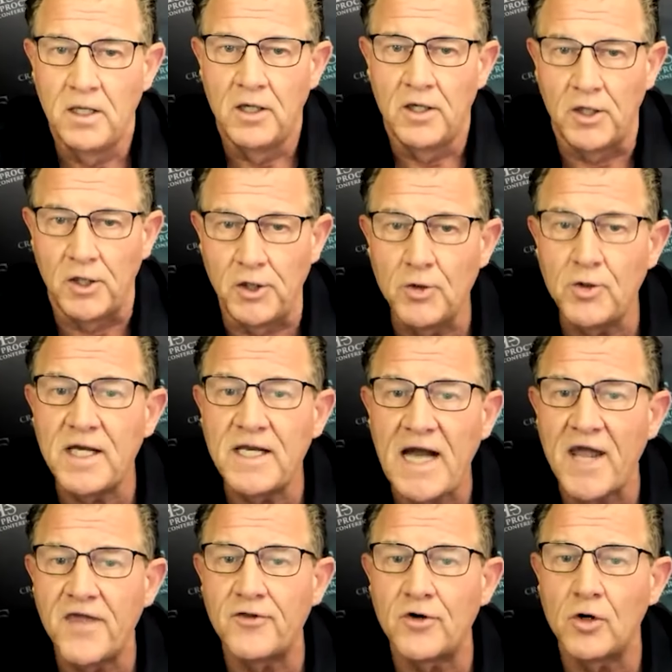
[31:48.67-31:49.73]
you can
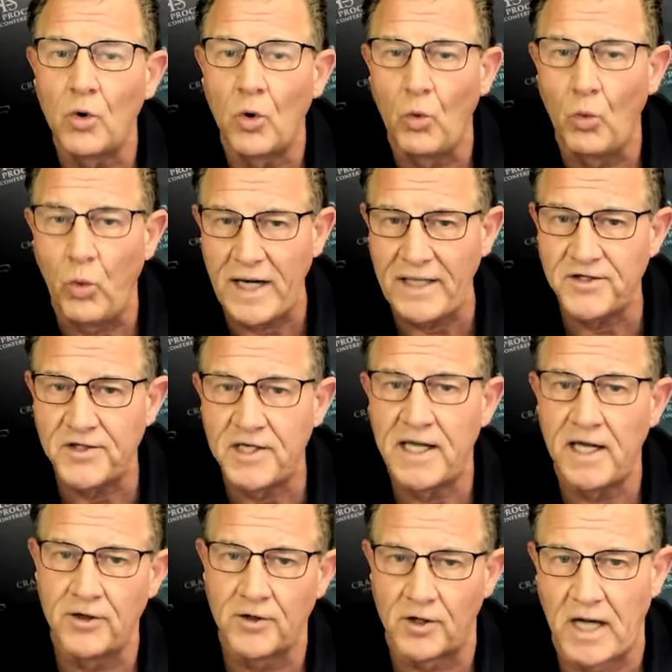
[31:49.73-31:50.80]
either wait to
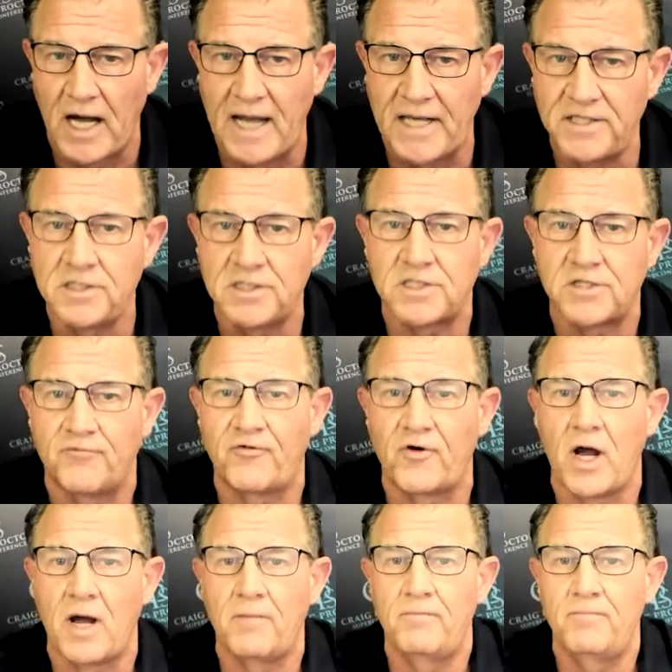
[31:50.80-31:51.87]
get your guidance
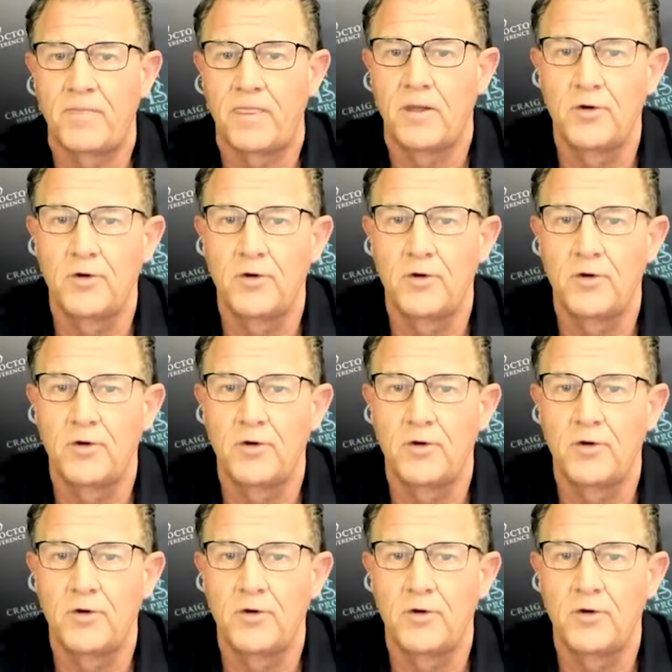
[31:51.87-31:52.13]
from